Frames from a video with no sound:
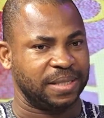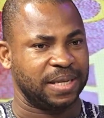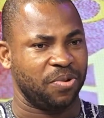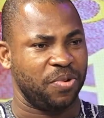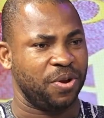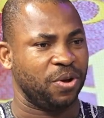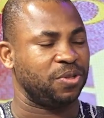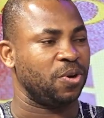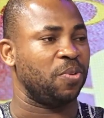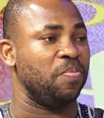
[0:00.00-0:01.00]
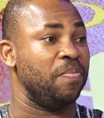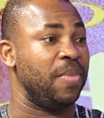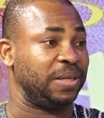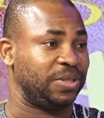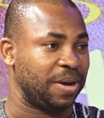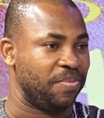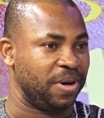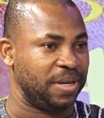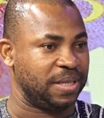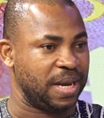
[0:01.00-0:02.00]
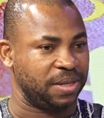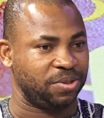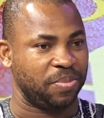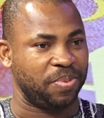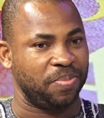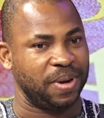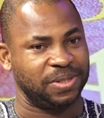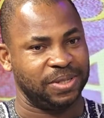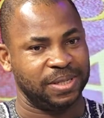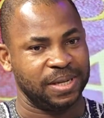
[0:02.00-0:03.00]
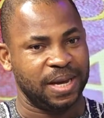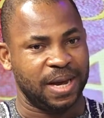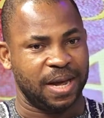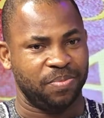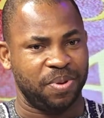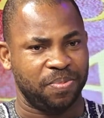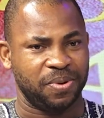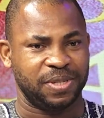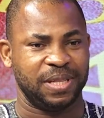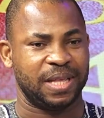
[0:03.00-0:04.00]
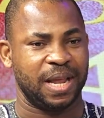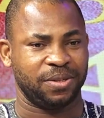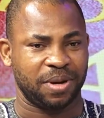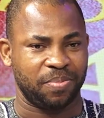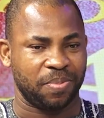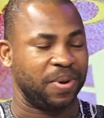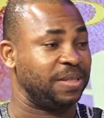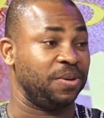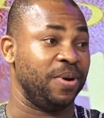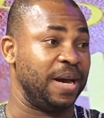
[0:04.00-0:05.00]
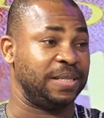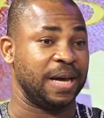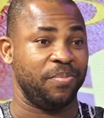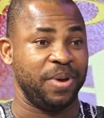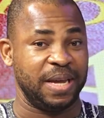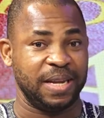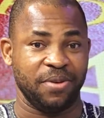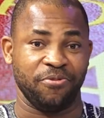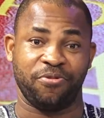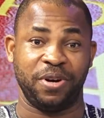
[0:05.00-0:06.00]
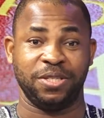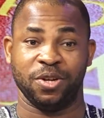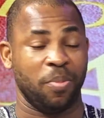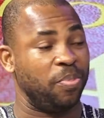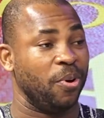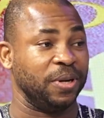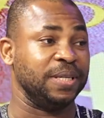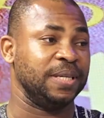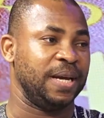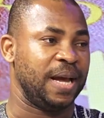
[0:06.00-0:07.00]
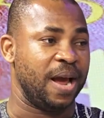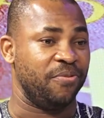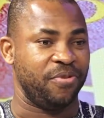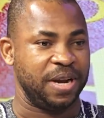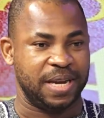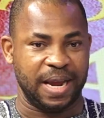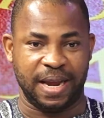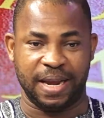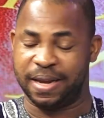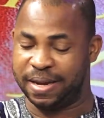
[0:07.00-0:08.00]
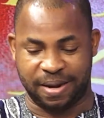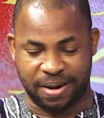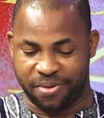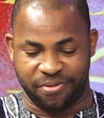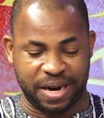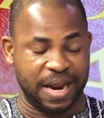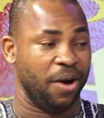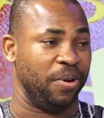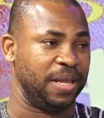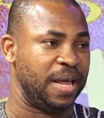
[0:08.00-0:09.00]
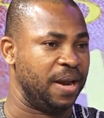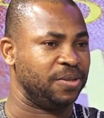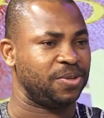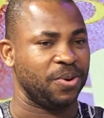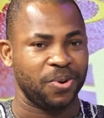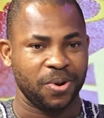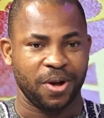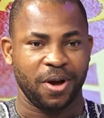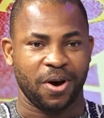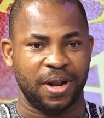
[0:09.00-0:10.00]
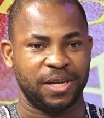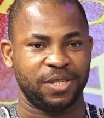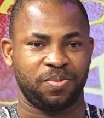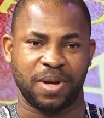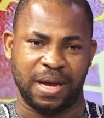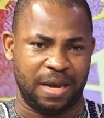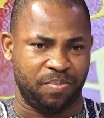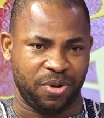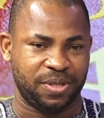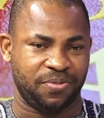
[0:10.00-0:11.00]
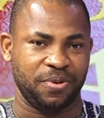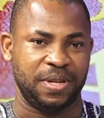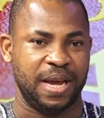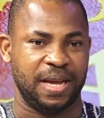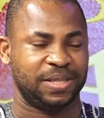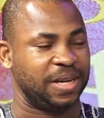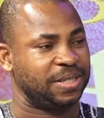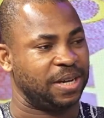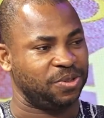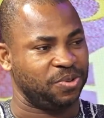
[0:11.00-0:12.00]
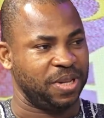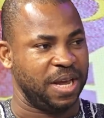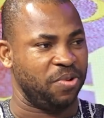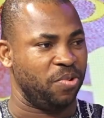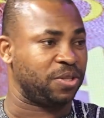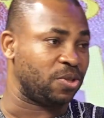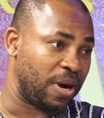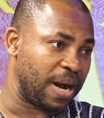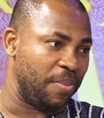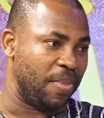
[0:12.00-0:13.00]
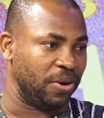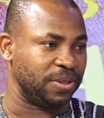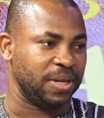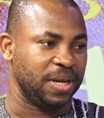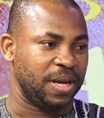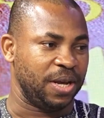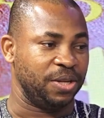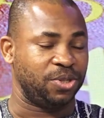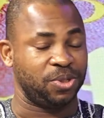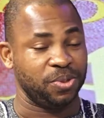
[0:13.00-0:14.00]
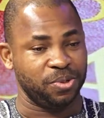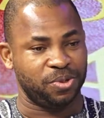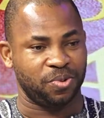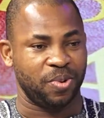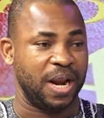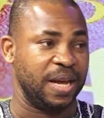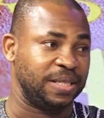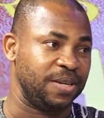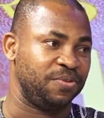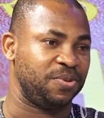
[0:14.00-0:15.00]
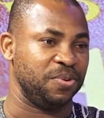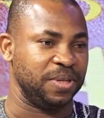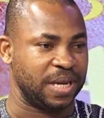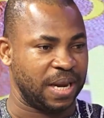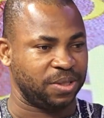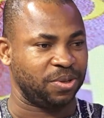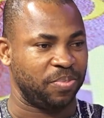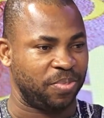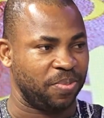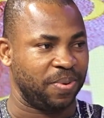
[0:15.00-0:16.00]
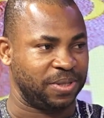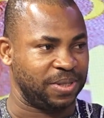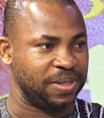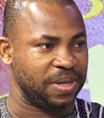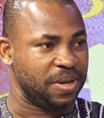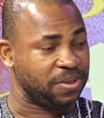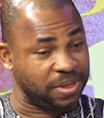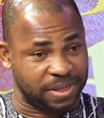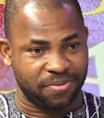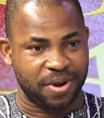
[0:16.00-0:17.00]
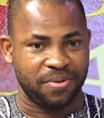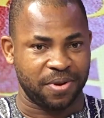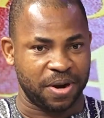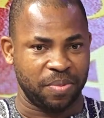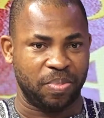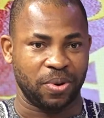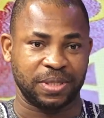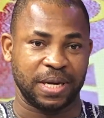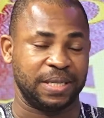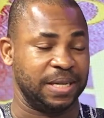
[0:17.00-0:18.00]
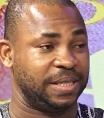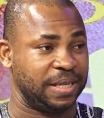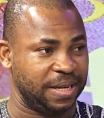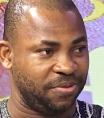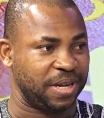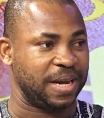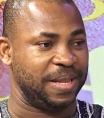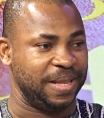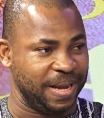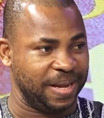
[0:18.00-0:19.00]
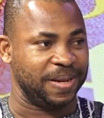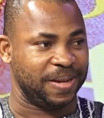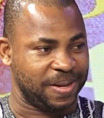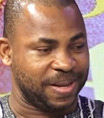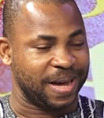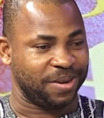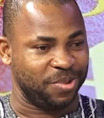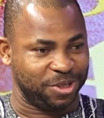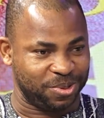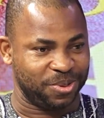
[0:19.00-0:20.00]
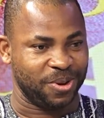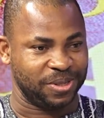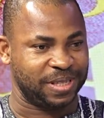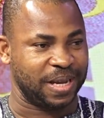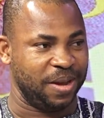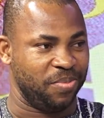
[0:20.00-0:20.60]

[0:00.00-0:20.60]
we don't talk much about intellectual property, and people's intellectual property rights are being infringed upon every day, every now and then. So on a beautiful day such as today, we talk about issues relative to intellectual property. So it's a very, very important and significant day that we should all celebrate.